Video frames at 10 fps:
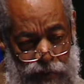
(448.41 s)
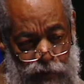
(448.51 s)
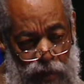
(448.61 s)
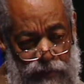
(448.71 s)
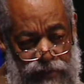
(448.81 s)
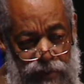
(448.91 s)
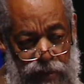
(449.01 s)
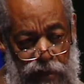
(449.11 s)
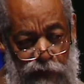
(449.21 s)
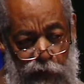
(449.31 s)
So I'm
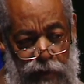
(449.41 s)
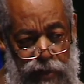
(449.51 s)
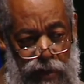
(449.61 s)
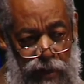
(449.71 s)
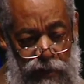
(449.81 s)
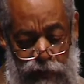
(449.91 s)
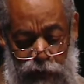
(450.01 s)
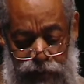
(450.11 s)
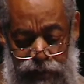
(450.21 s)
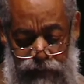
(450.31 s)
saying, if we are
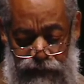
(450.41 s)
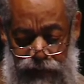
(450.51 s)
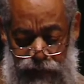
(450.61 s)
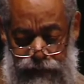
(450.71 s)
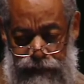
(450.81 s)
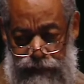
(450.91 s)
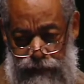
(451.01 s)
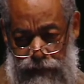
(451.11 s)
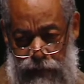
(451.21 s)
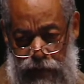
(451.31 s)
looking, in fact,
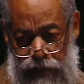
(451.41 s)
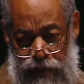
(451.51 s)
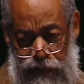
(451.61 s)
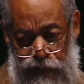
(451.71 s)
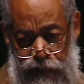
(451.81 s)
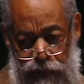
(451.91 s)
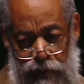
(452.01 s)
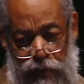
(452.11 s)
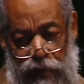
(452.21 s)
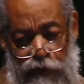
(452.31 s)
if
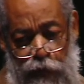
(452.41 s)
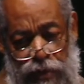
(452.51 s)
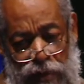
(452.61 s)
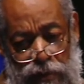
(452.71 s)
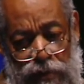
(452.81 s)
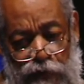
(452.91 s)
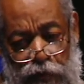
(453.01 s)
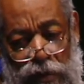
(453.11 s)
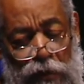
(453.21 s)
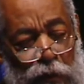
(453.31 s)
we are
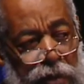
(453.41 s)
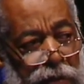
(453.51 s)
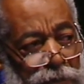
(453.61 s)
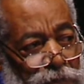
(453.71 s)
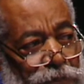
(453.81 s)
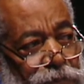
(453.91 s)
looking